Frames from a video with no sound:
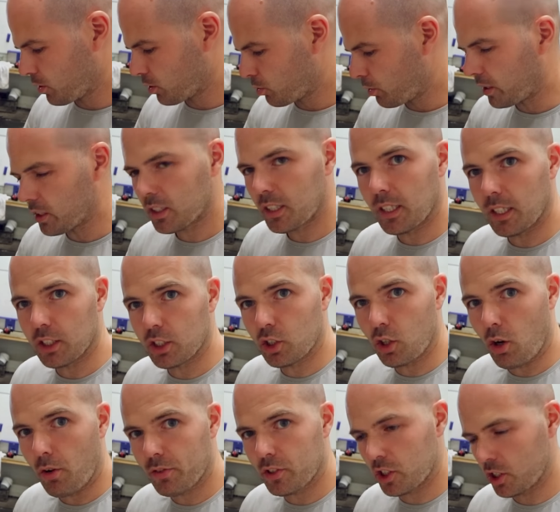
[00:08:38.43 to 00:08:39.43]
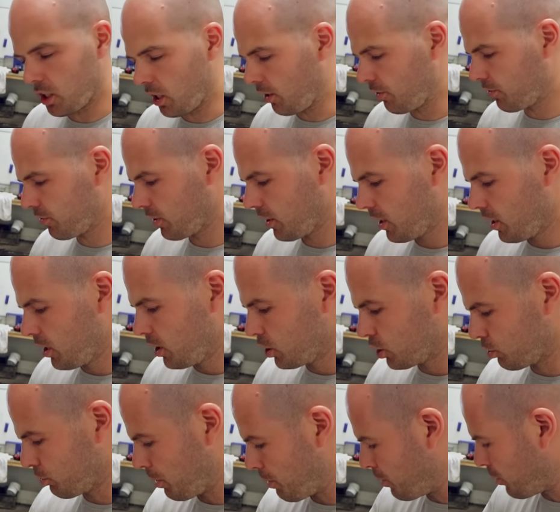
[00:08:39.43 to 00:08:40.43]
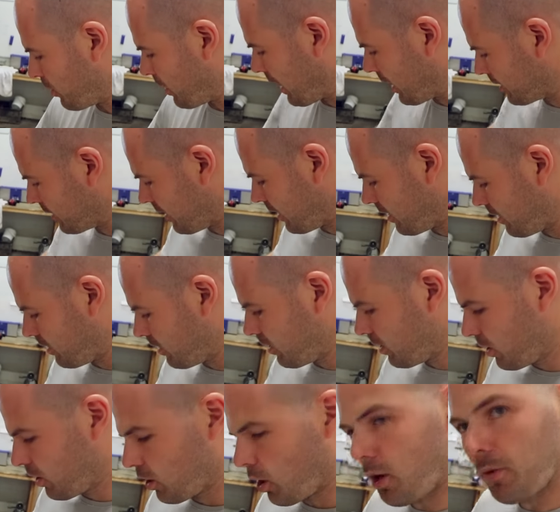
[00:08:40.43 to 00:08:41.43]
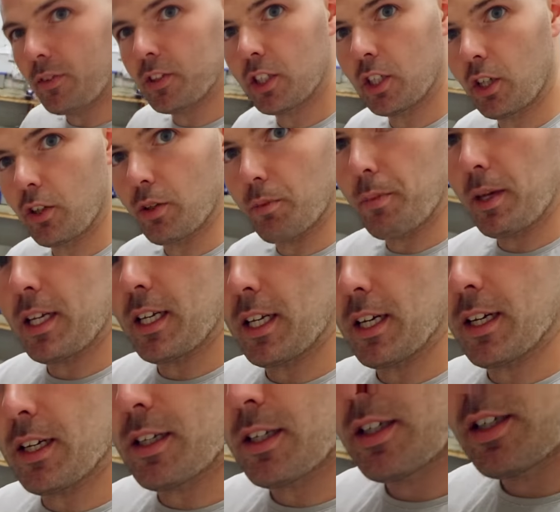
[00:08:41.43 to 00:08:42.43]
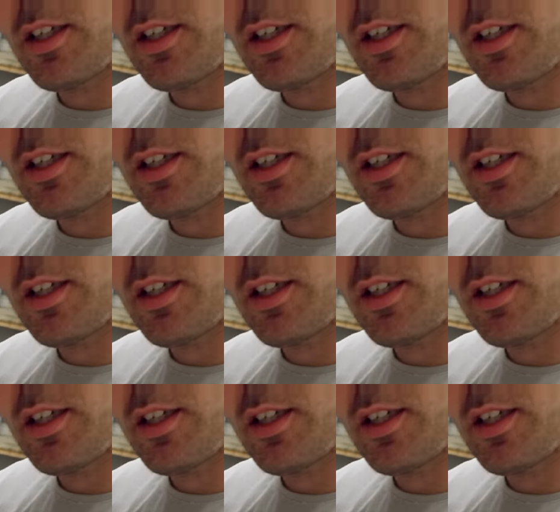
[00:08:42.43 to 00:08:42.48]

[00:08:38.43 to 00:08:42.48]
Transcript: Quite kind of soft stuff. So we put that in, obviously all the media